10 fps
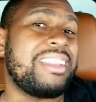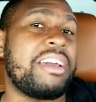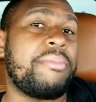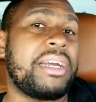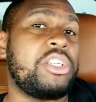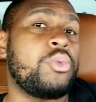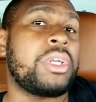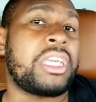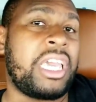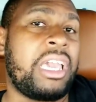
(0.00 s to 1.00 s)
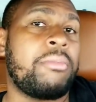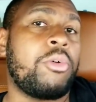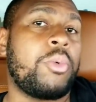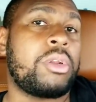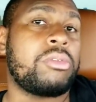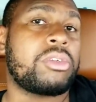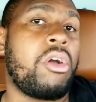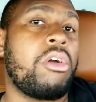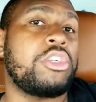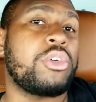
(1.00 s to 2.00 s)
that by doing a cam on one of those
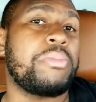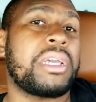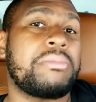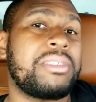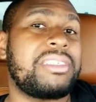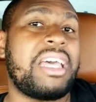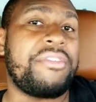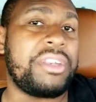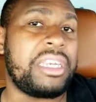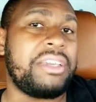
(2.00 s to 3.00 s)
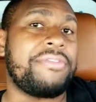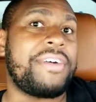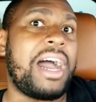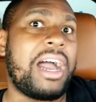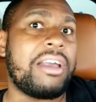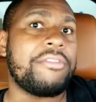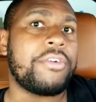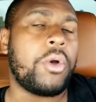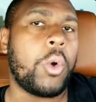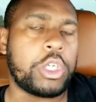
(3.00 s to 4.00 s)
cars, you can pick up 75
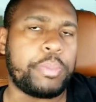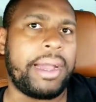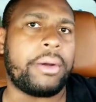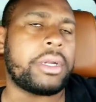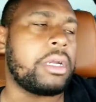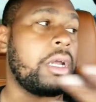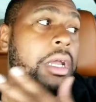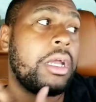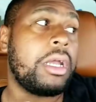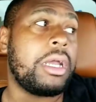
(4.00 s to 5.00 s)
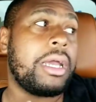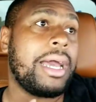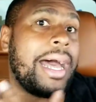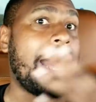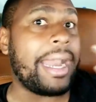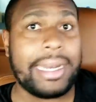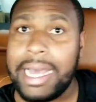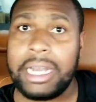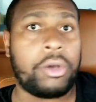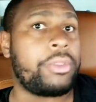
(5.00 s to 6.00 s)
horsepower. I did
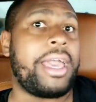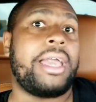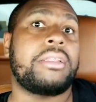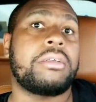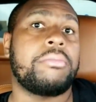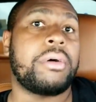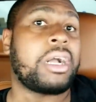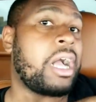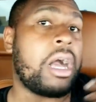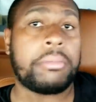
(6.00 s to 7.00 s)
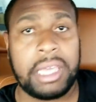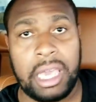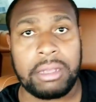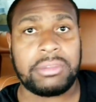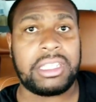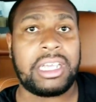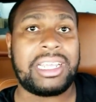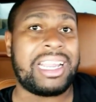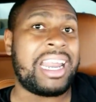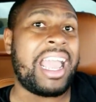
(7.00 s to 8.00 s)
not know that, but Comp Cams
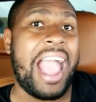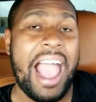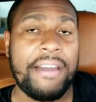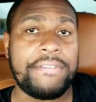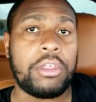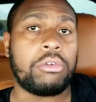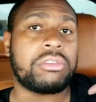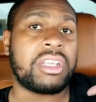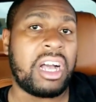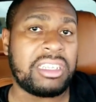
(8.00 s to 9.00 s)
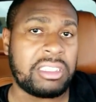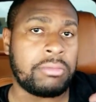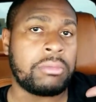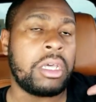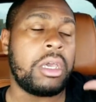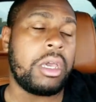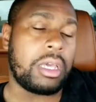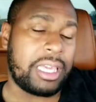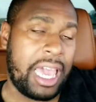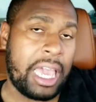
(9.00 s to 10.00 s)
did, and they have those custom
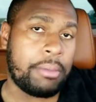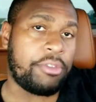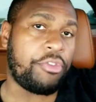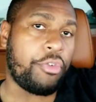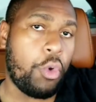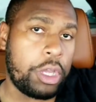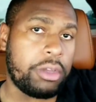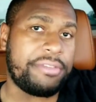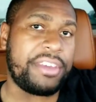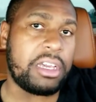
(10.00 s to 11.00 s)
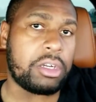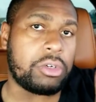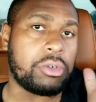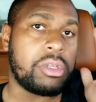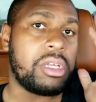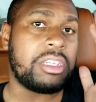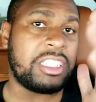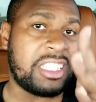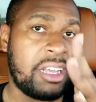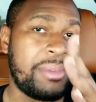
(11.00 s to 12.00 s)
cams for your vehicle,
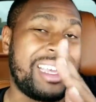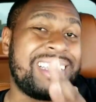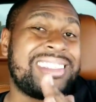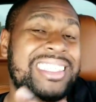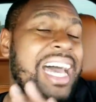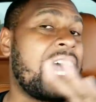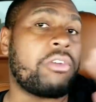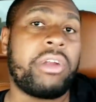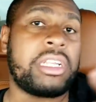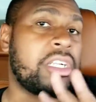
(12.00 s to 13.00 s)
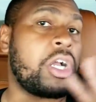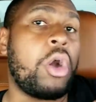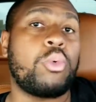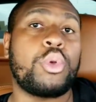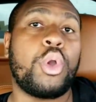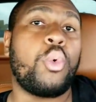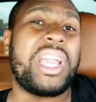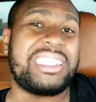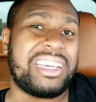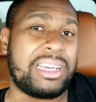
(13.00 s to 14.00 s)
some in stock, ready to go, no
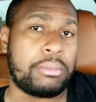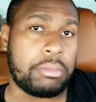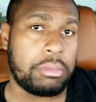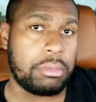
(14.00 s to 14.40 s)
wait time.